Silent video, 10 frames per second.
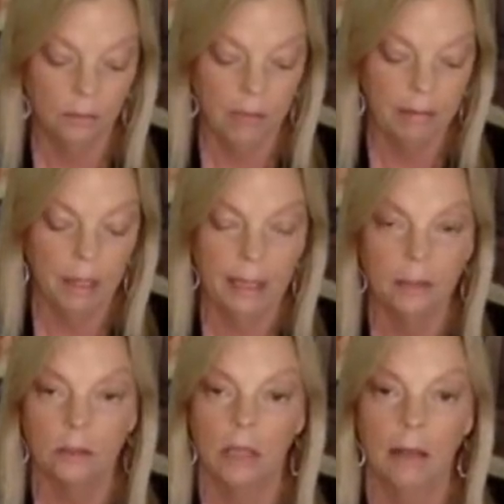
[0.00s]
Maybe
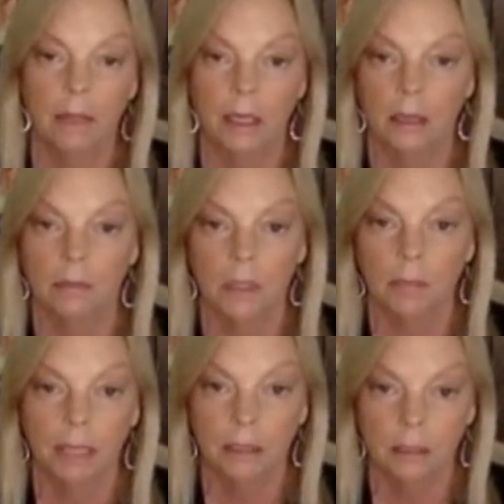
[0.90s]
that's how they get them to
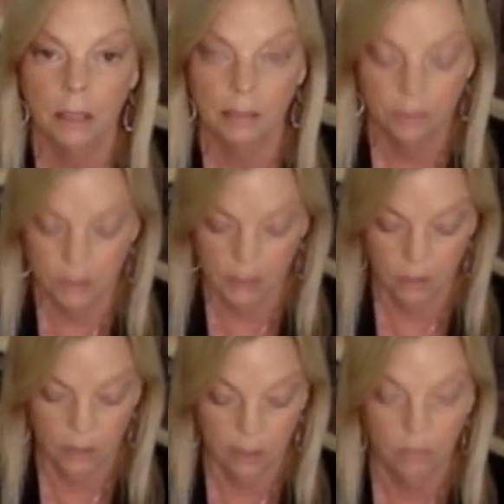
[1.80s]
come back to the table and say,
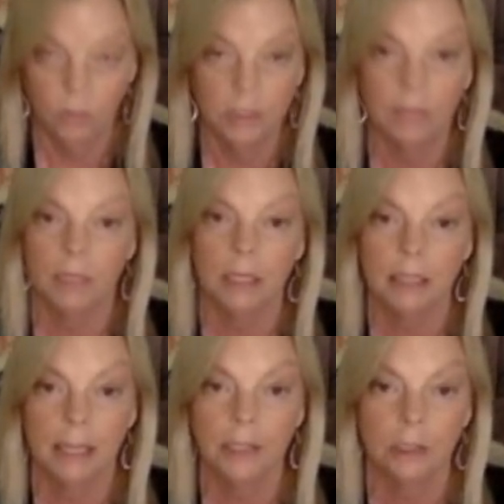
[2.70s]
okay, well, some
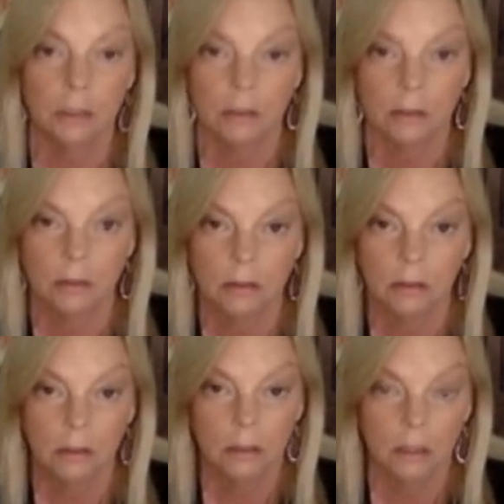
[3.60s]
concessions
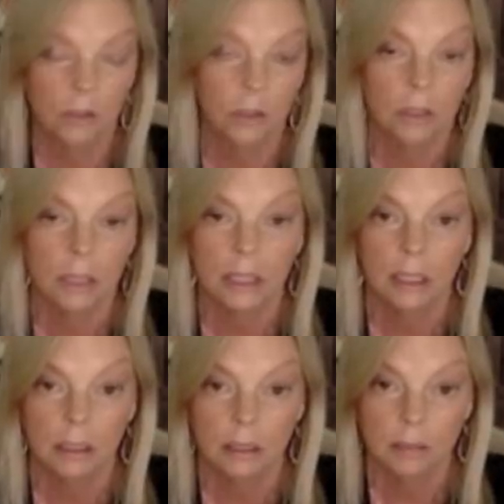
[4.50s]
and to
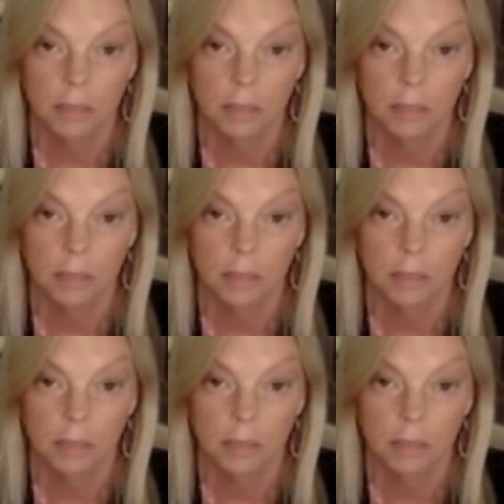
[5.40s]
concede in some